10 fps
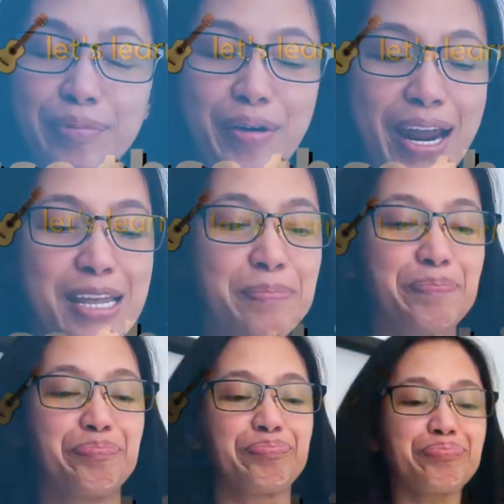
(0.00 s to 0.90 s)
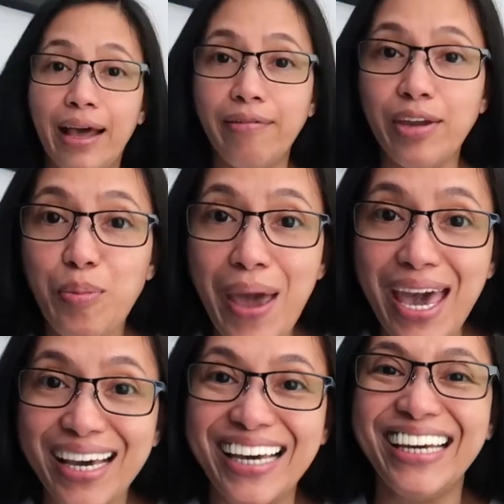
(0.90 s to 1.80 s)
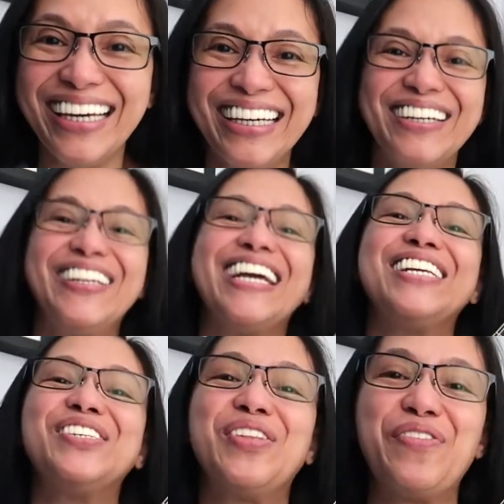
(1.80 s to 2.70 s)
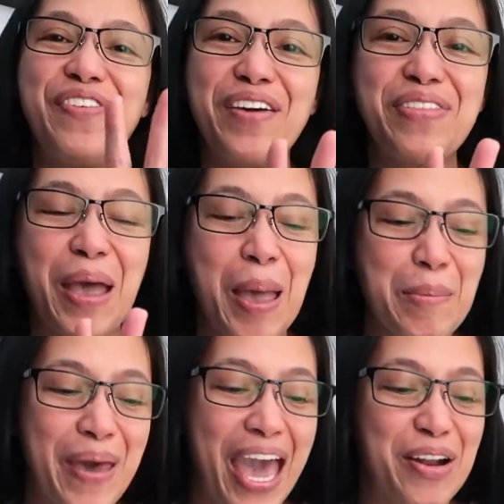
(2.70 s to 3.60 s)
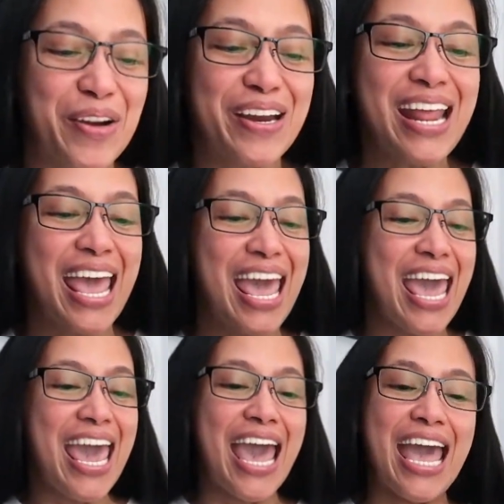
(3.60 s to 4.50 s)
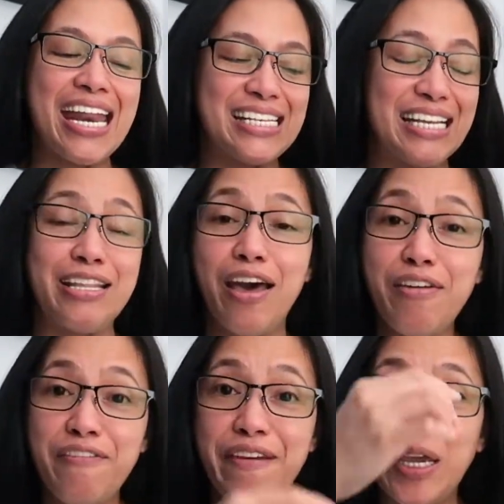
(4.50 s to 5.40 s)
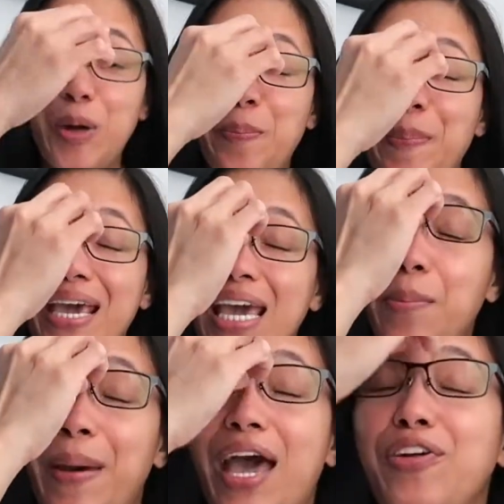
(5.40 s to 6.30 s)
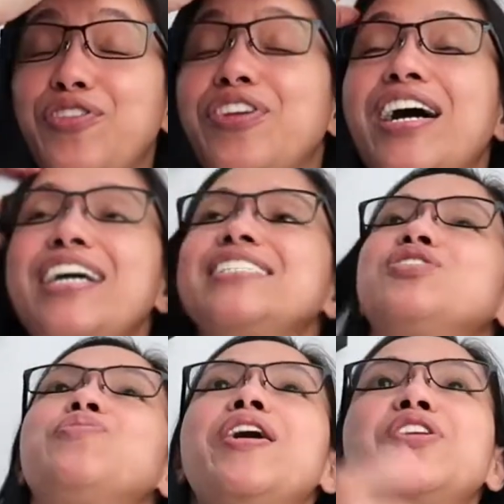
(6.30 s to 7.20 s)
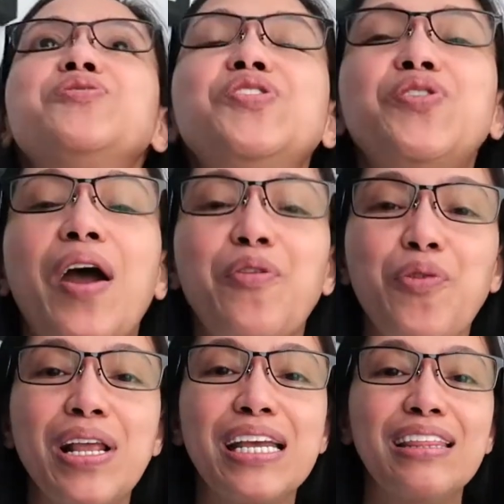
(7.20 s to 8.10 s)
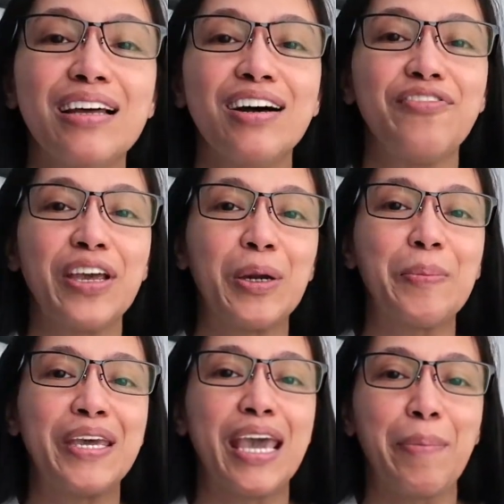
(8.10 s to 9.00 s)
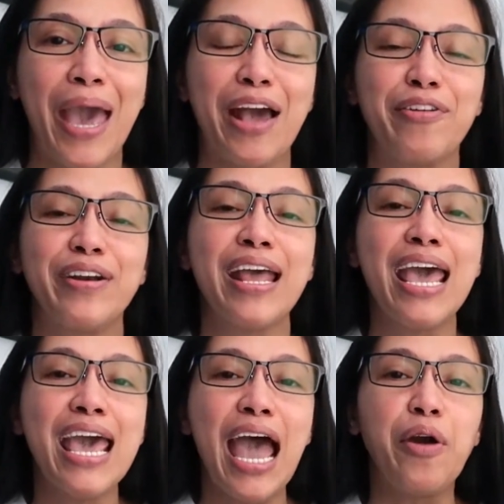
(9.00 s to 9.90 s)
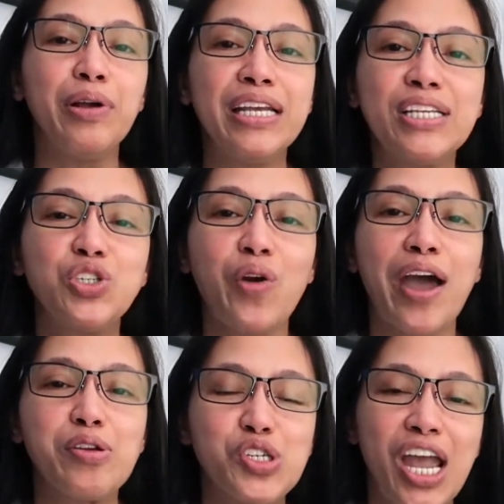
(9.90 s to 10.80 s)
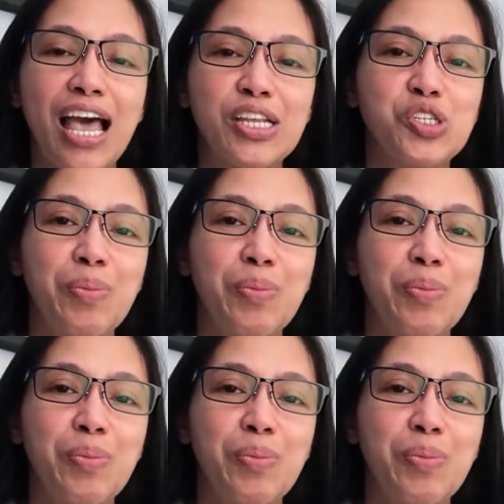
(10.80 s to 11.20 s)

All right, now that you're back, we're gonna do the 5th pattern, and it's another finger picking pattern, you guys. To be honest with you, I really love finger picking pattern. I really try to challenge